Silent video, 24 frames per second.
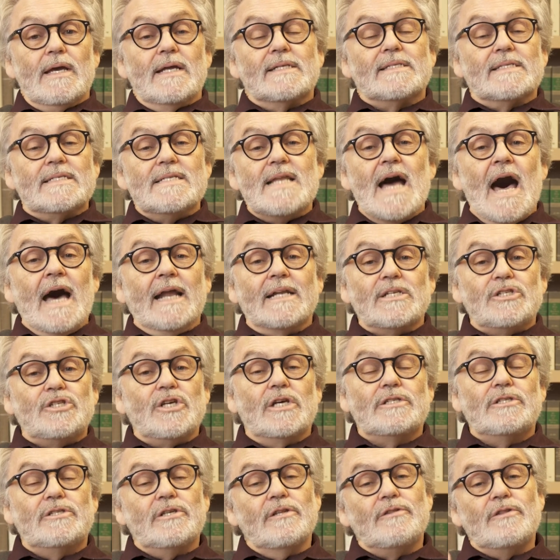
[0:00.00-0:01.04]
it's not
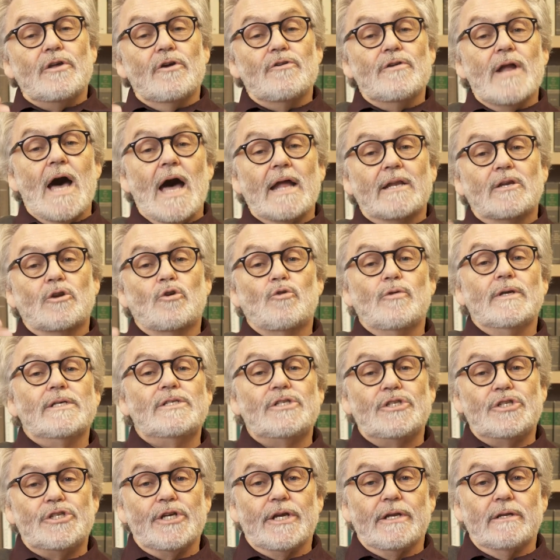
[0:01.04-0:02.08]
just that they're not
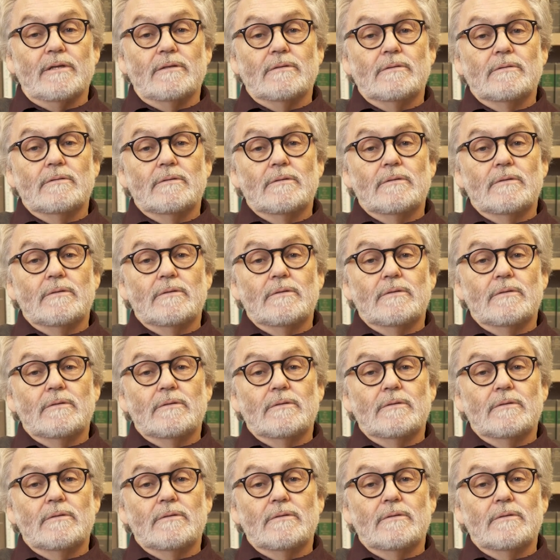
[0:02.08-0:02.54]
Christian,